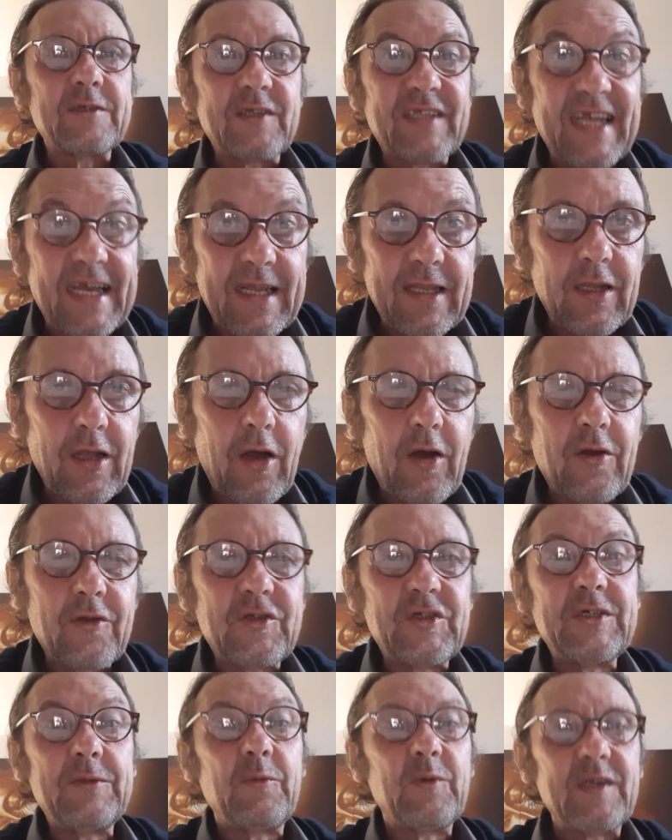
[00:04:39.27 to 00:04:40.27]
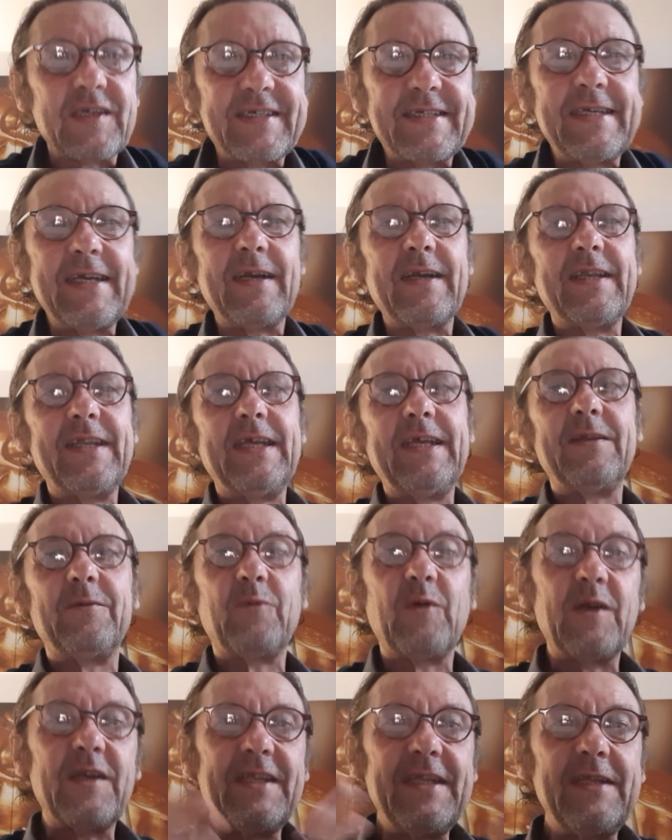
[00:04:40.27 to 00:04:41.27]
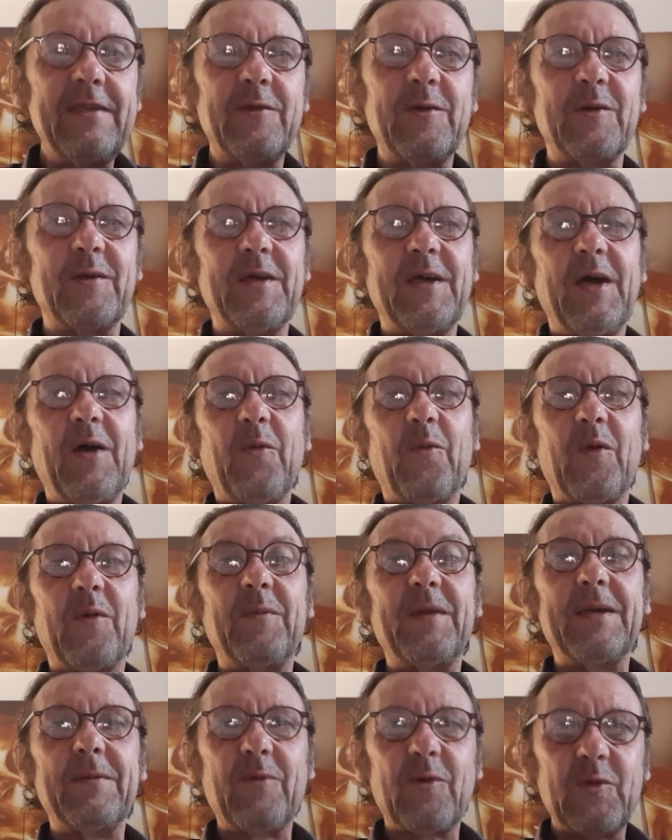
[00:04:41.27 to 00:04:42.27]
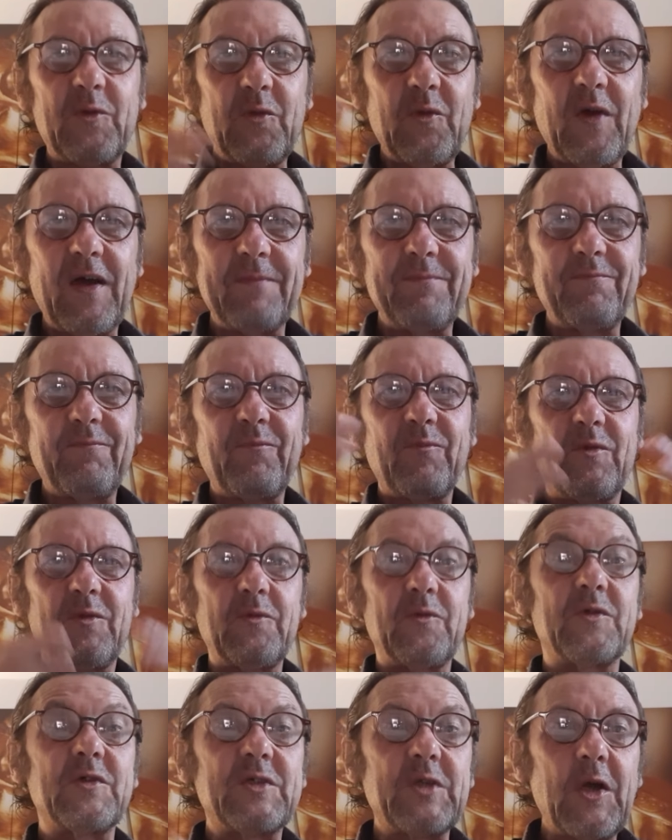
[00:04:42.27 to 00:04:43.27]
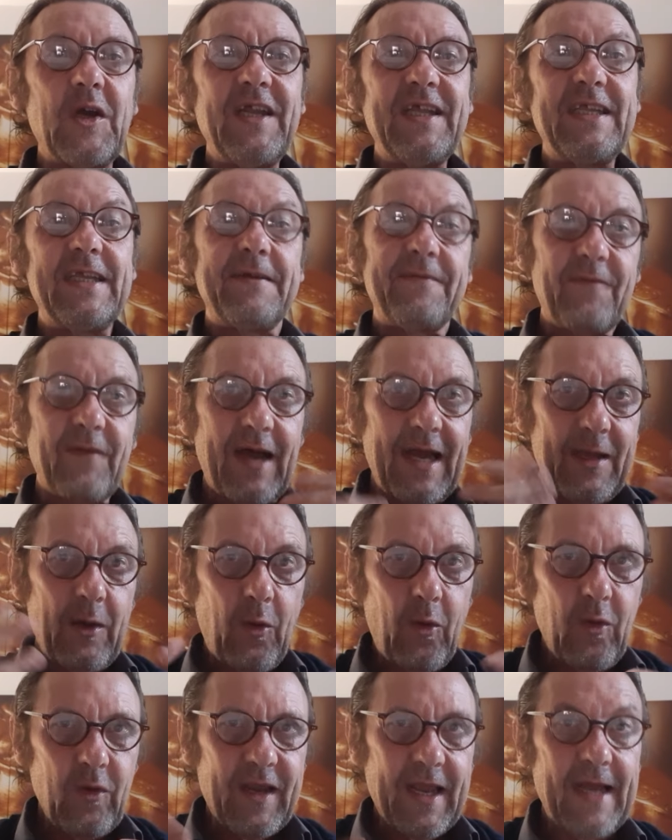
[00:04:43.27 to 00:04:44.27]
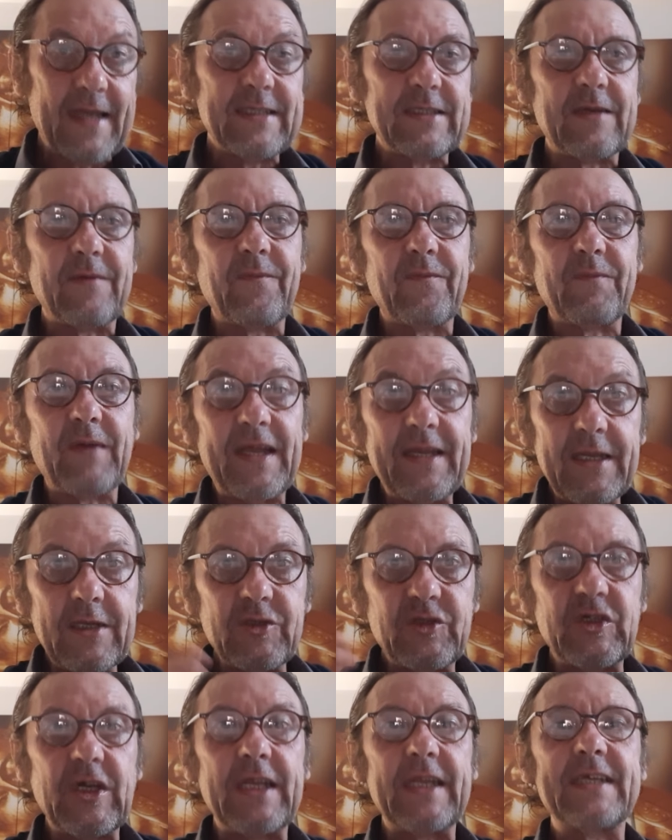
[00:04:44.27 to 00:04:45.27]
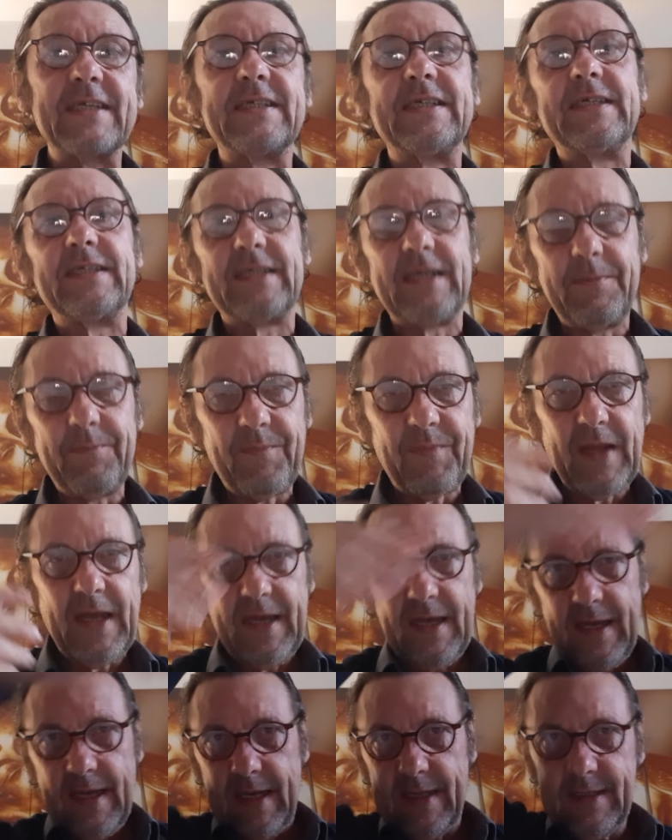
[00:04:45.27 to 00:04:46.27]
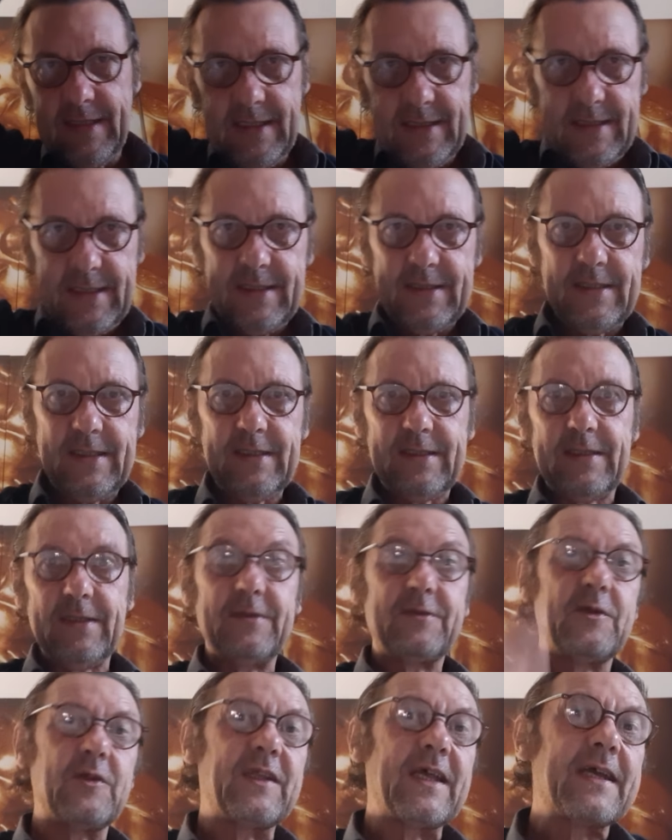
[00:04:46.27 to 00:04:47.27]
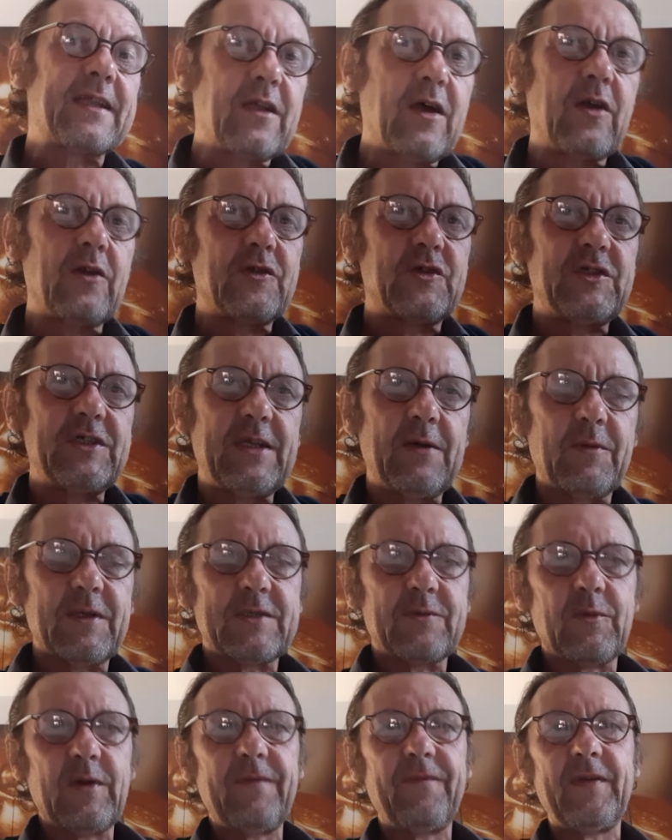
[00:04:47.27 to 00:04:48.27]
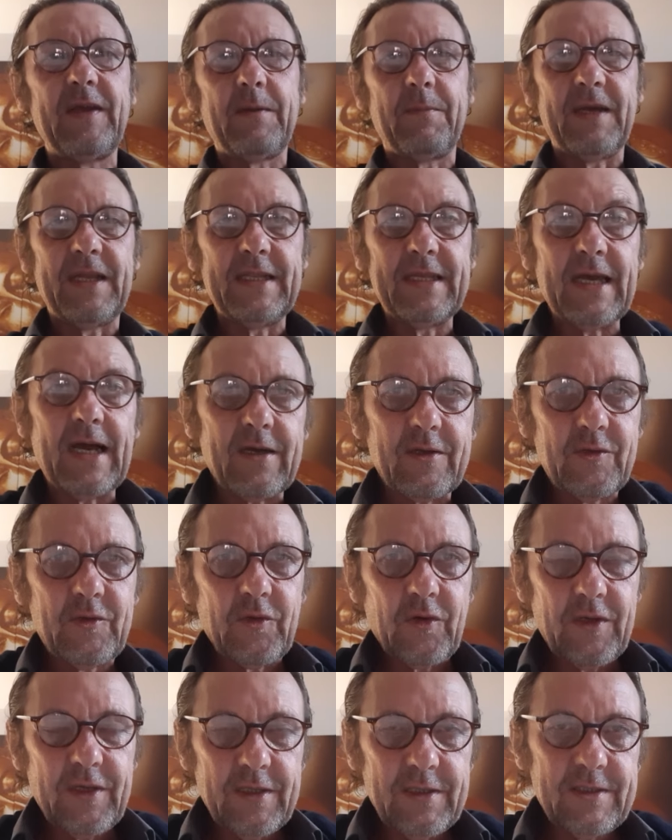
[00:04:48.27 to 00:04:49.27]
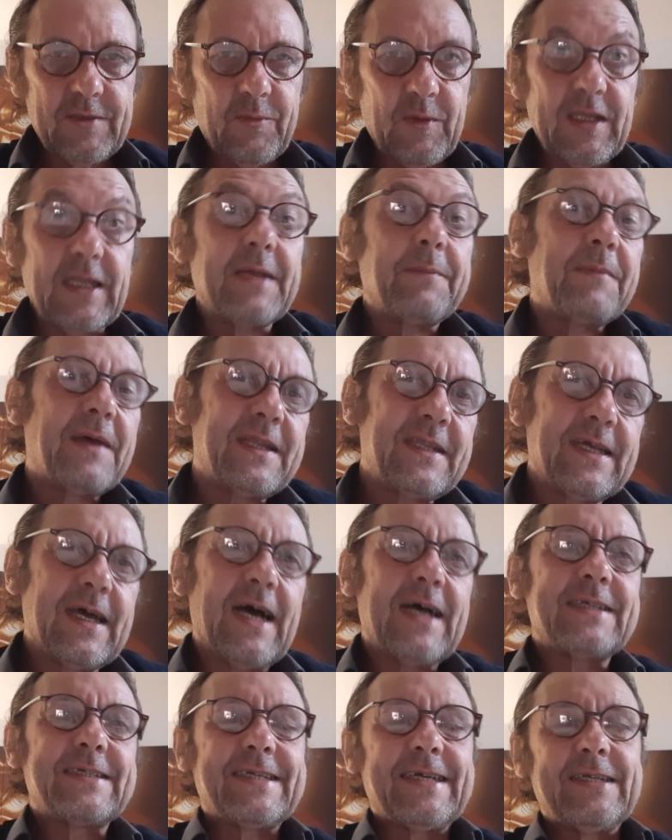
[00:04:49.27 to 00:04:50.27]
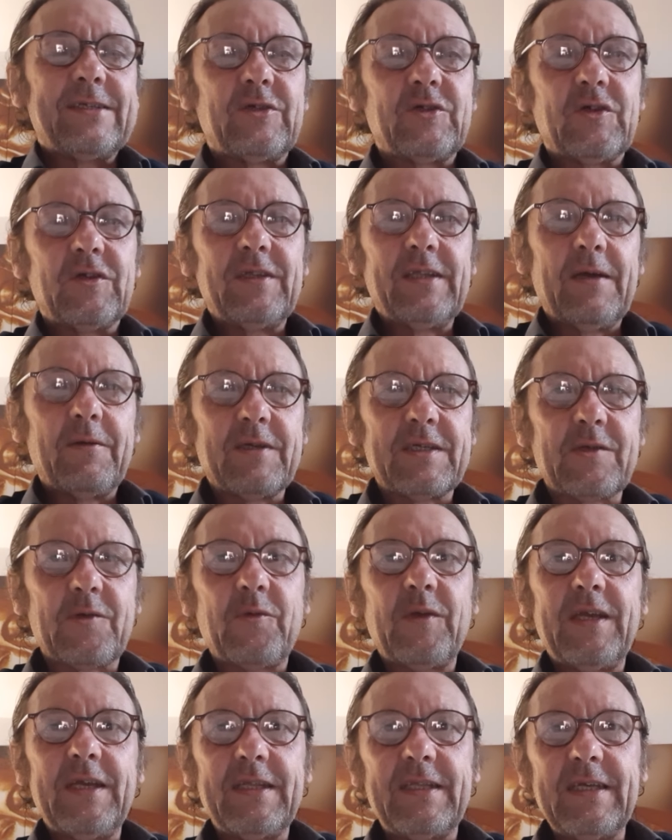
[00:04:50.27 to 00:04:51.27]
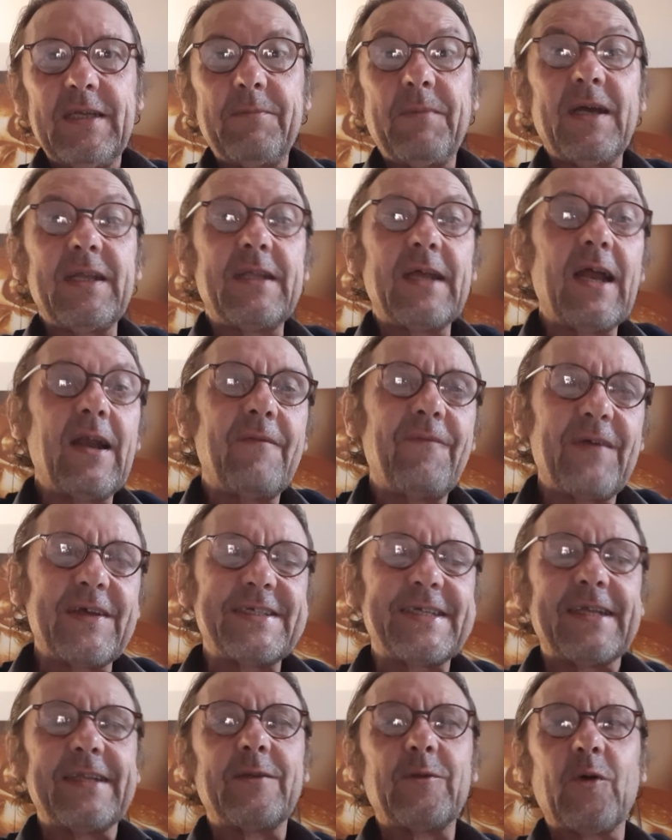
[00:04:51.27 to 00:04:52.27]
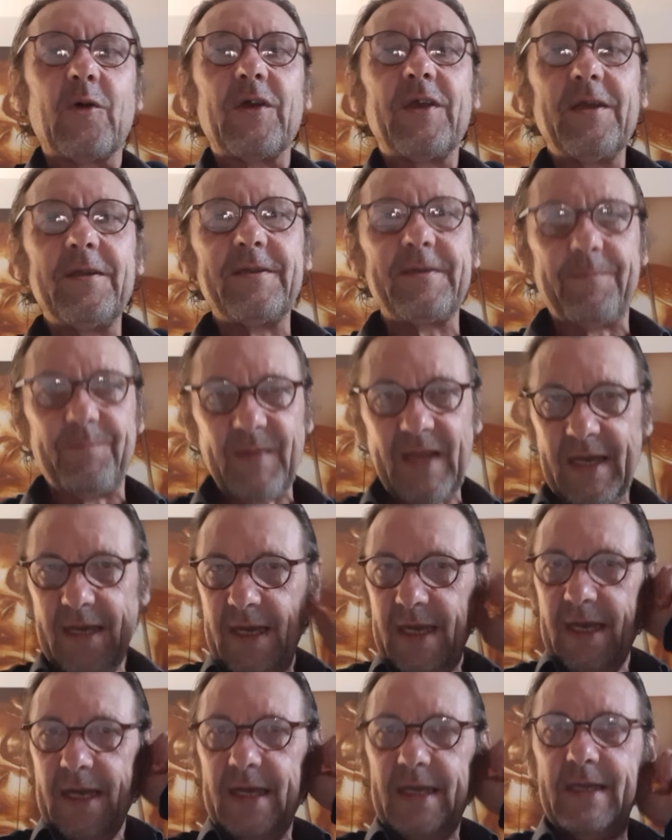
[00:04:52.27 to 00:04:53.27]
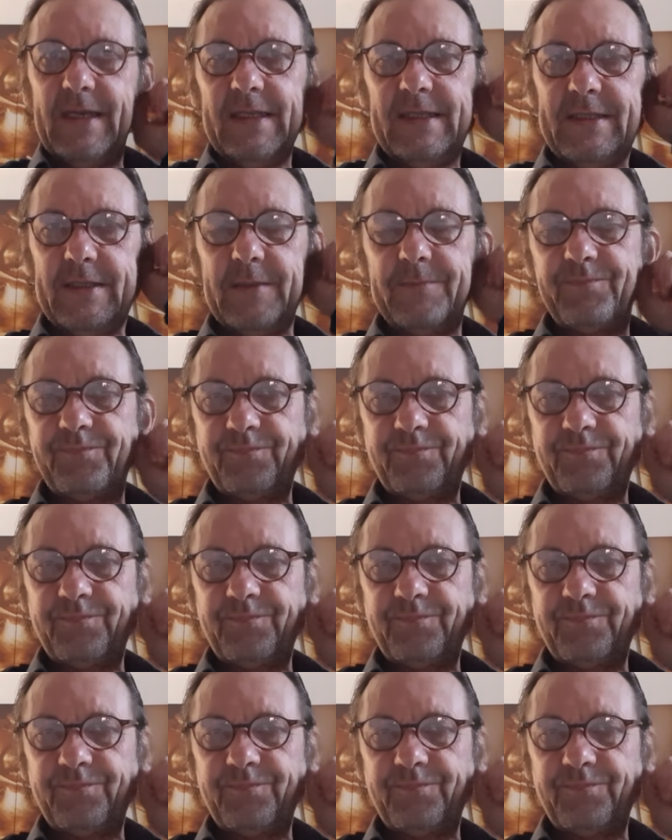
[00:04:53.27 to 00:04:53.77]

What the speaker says: a technology we'll be able to solidify all kinds of energetic system. And it's a technology that was revealed by the Arcturians when they made their ascension, that was created by the Alpha Centaurians. It's